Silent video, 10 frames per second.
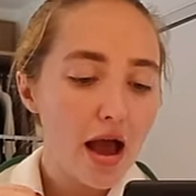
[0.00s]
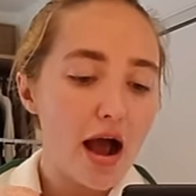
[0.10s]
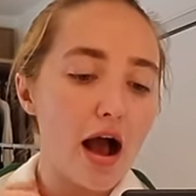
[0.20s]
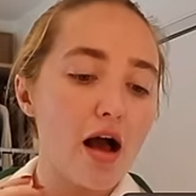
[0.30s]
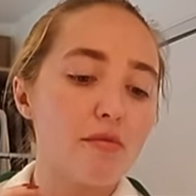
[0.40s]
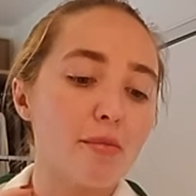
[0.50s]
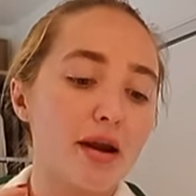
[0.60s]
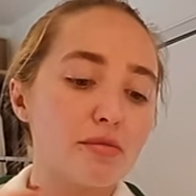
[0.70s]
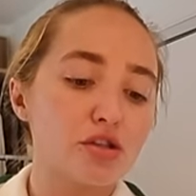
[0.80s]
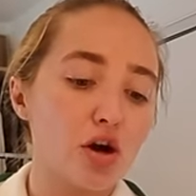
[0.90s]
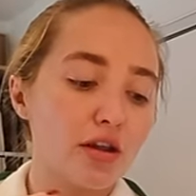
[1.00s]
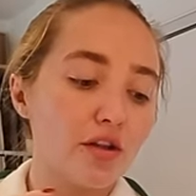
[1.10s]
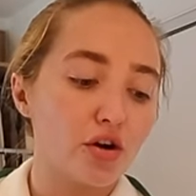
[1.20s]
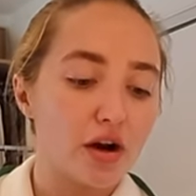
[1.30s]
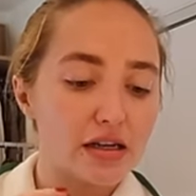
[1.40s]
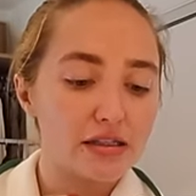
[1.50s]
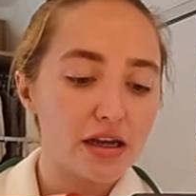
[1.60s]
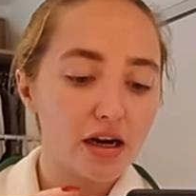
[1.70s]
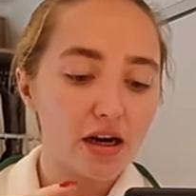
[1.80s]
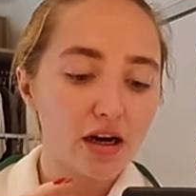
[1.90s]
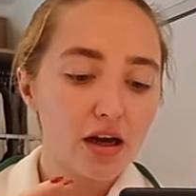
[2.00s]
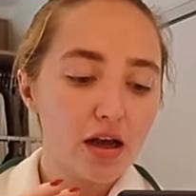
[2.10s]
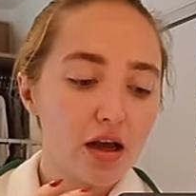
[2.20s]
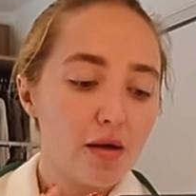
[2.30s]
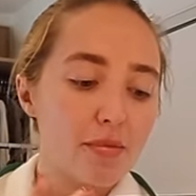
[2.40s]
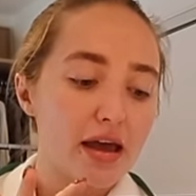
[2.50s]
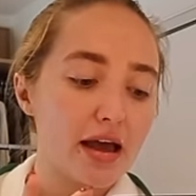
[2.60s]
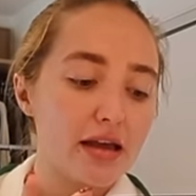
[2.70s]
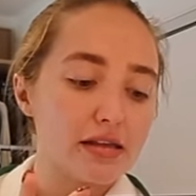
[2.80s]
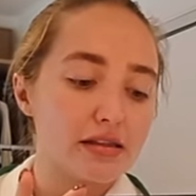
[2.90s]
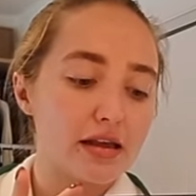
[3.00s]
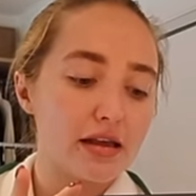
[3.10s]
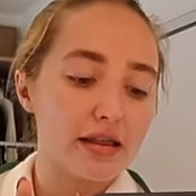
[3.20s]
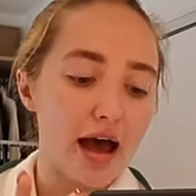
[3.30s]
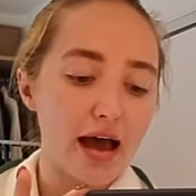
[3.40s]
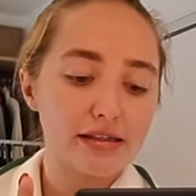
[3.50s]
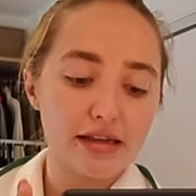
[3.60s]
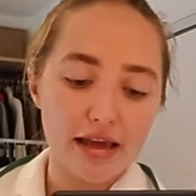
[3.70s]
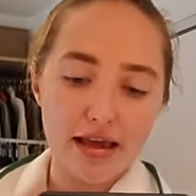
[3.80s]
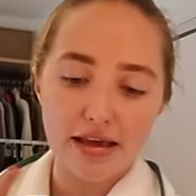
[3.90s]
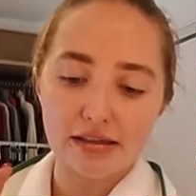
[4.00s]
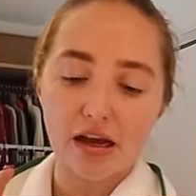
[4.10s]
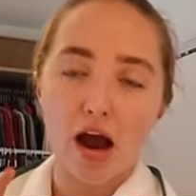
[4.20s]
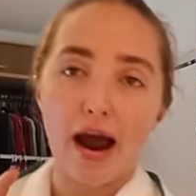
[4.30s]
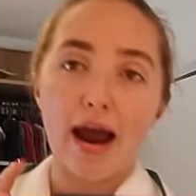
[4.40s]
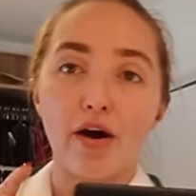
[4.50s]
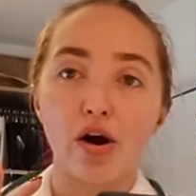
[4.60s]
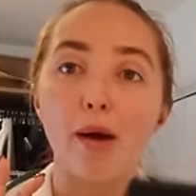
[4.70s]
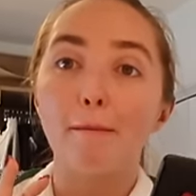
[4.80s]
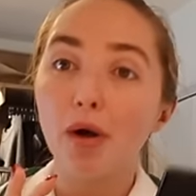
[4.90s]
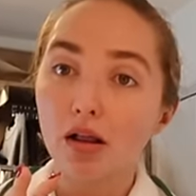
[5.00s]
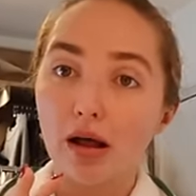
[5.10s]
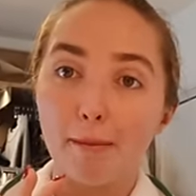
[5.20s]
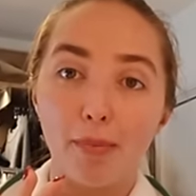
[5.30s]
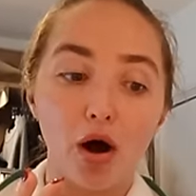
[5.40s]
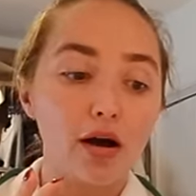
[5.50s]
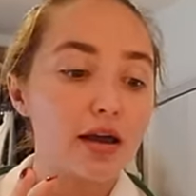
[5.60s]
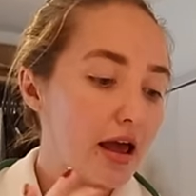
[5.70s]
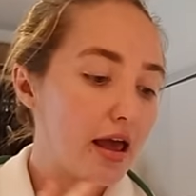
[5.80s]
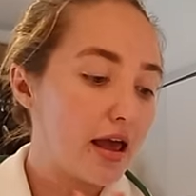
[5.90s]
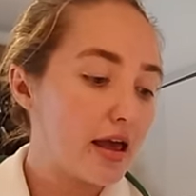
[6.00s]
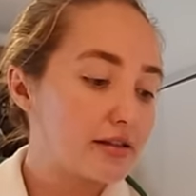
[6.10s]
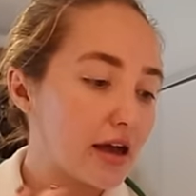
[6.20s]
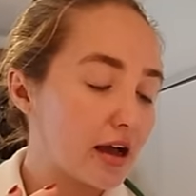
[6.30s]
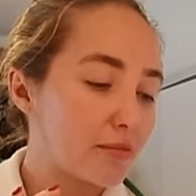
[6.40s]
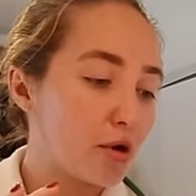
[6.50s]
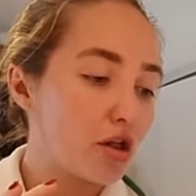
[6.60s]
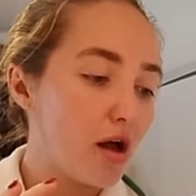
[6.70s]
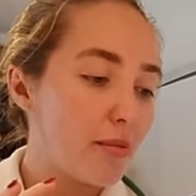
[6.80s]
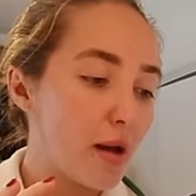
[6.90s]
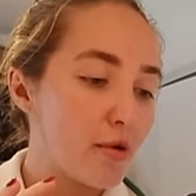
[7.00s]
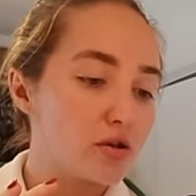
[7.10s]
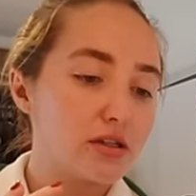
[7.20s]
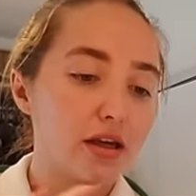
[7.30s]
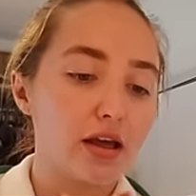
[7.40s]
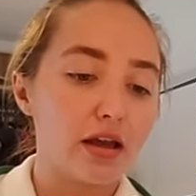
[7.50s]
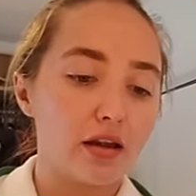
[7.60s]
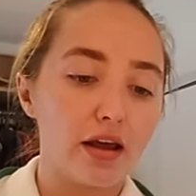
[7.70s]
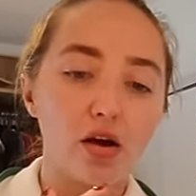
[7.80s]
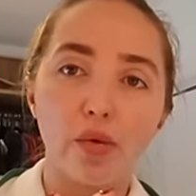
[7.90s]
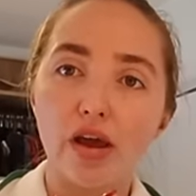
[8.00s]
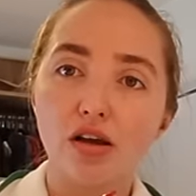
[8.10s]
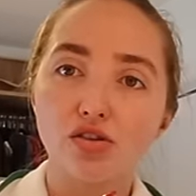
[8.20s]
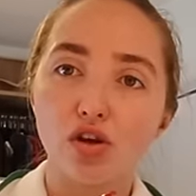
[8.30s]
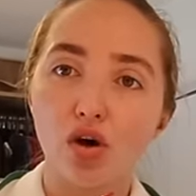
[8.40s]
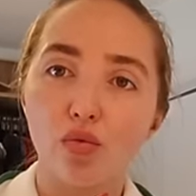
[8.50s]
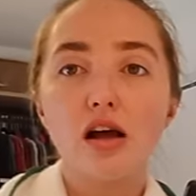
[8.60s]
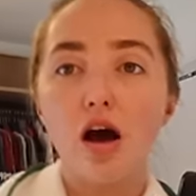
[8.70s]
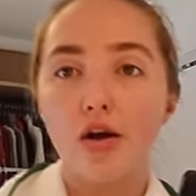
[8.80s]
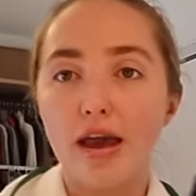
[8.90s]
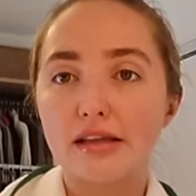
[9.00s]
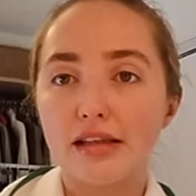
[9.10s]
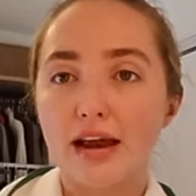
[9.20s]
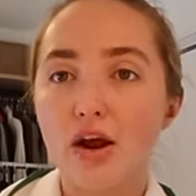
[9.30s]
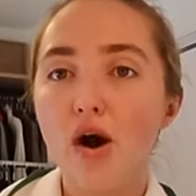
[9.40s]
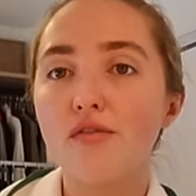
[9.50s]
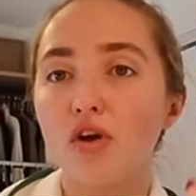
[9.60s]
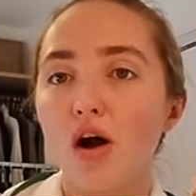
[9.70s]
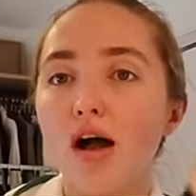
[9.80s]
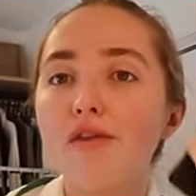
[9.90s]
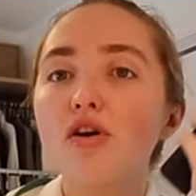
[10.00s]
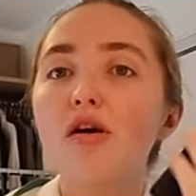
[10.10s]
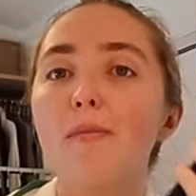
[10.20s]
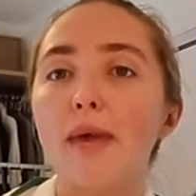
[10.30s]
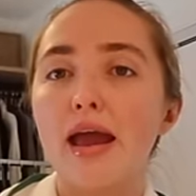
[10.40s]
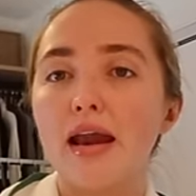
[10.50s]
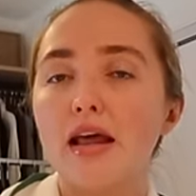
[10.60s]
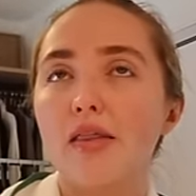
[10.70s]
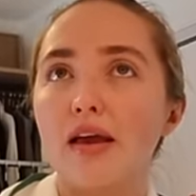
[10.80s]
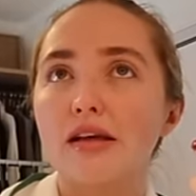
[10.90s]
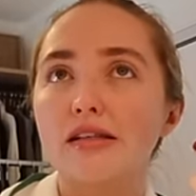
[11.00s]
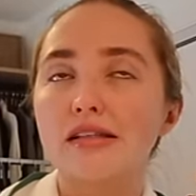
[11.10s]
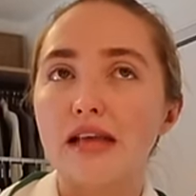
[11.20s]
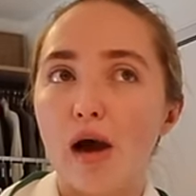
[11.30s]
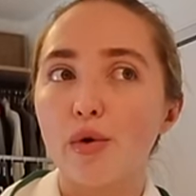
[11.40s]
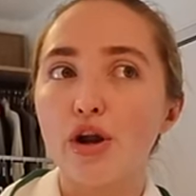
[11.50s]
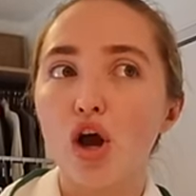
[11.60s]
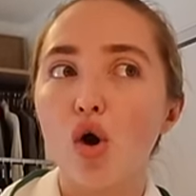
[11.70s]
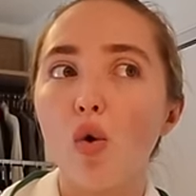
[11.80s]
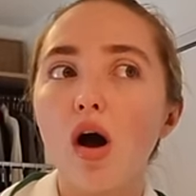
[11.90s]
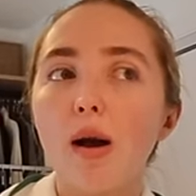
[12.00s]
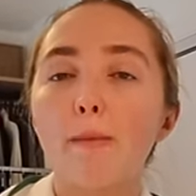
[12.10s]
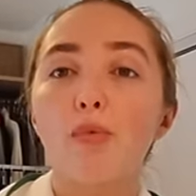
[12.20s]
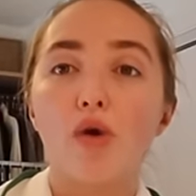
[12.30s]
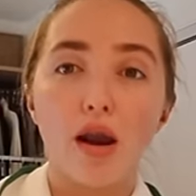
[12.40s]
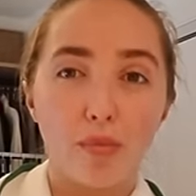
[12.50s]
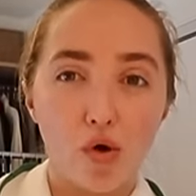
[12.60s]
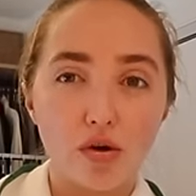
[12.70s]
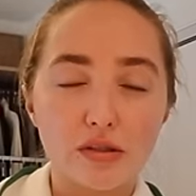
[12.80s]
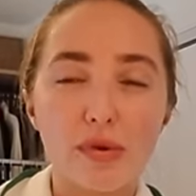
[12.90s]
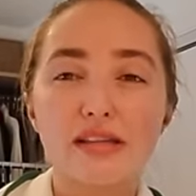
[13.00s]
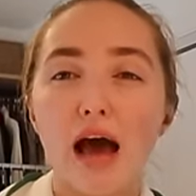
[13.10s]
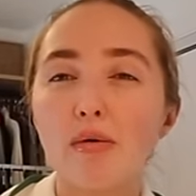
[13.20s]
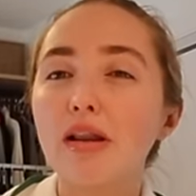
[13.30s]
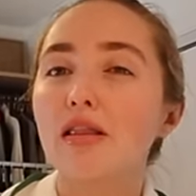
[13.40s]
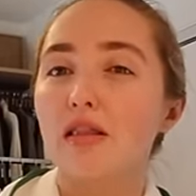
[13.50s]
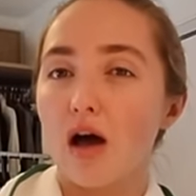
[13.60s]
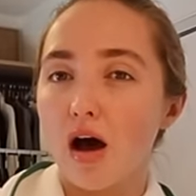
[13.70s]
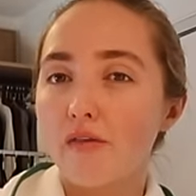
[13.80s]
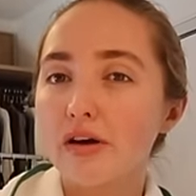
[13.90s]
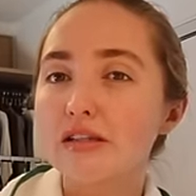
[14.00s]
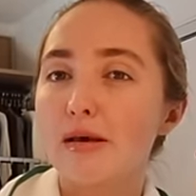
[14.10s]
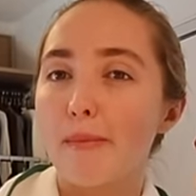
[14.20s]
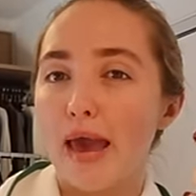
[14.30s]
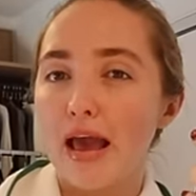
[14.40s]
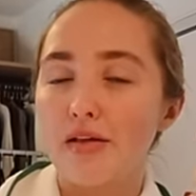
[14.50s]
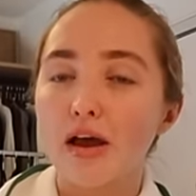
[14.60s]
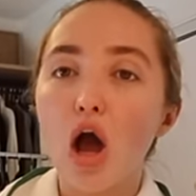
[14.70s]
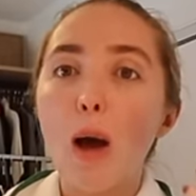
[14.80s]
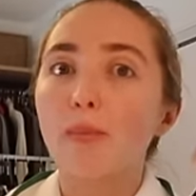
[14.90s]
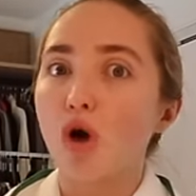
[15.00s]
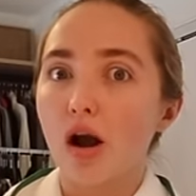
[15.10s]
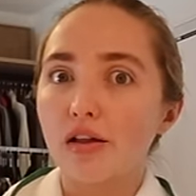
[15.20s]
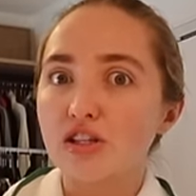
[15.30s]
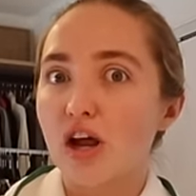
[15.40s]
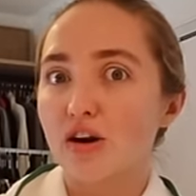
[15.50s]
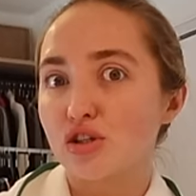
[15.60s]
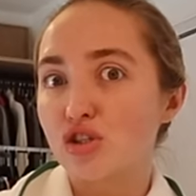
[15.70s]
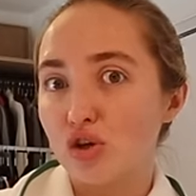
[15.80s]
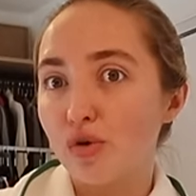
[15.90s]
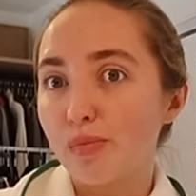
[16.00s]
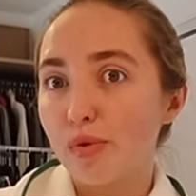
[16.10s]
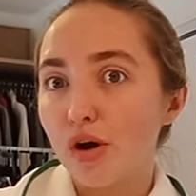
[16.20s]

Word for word: Um, but I'm starting The here because that is our book club book. It's at book club. I'm hosting it in like a week, so. Okay, side note, have y'all ever made like sourdough bread bowls because I would love to make like broccoli cheddar soup